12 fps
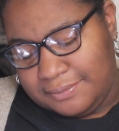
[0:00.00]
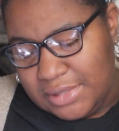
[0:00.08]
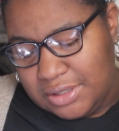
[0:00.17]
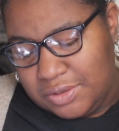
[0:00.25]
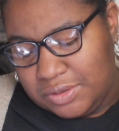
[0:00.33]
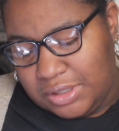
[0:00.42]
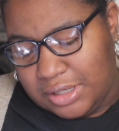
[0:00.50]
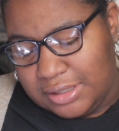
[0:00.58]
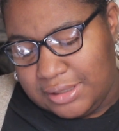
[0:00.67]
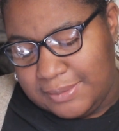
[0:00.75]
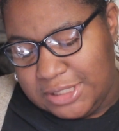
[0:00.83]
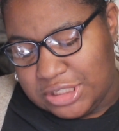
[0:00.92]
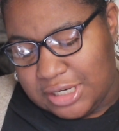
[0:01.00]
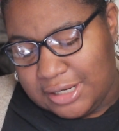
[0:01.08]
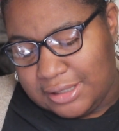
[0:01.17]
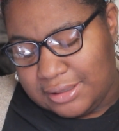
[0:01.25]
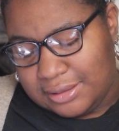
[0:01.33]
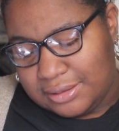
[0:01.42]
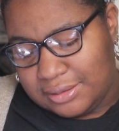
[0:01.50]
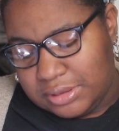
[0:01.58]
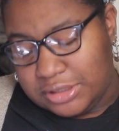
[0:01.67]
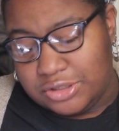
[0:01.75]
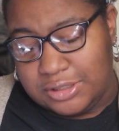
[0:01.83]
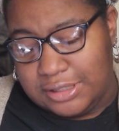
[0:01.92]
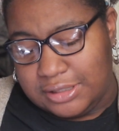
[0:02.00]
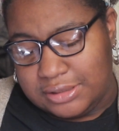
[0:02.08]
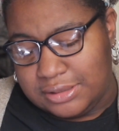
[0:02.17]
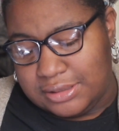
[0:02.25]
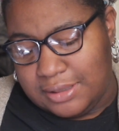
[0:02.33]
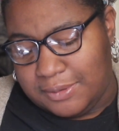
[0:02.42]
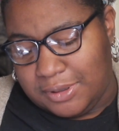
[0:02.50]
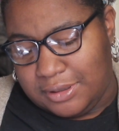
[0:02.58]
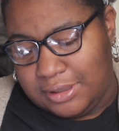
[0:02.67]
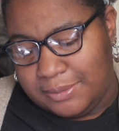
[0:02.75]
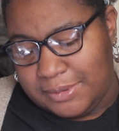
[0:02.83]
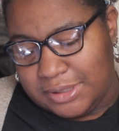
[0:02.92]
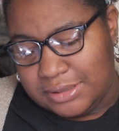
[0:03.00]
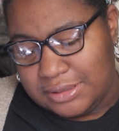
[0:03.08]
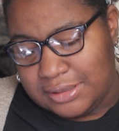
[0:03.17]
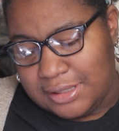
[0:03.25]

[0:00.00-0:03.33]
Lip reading: Hold on, let me check. Actually, it doesn't say what her name is.